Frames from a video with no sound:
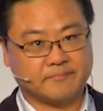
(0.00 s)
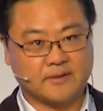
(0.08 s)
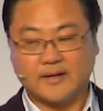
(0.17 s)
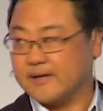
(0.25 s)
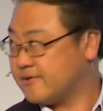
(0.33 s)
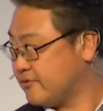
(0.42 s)

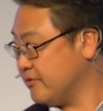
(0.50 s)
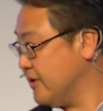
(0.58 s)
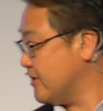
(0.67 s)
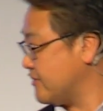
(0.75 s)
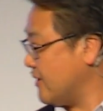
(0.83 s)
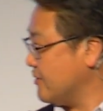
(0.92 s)
the last 3
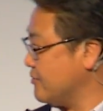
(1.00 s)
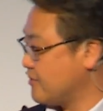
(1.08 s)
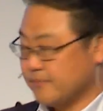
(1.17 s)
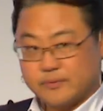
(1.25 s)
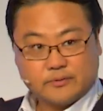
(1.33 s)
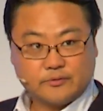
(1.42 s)
years I used
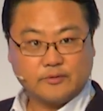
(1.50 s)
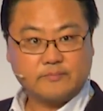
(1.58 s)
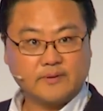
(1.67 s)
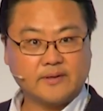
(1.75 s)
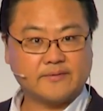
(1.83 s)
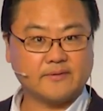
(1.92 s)
the podium. I
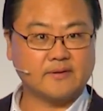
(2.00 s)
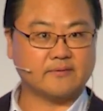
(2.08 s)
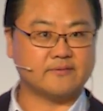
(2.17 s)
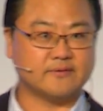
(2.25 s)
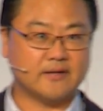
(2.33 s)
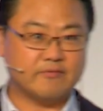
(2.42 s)
think
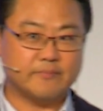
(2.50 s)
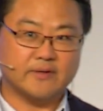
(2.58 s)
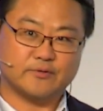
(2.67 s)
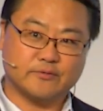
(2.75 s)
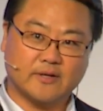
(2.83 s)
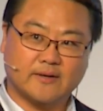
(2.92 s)

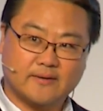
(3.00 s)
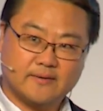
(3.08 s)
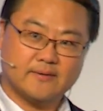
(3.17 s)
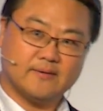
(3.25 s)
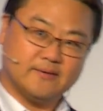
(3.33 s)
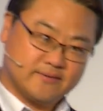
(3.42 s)
everybody today
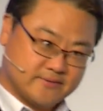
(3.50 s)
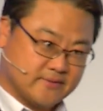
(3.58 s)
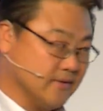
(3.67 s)
is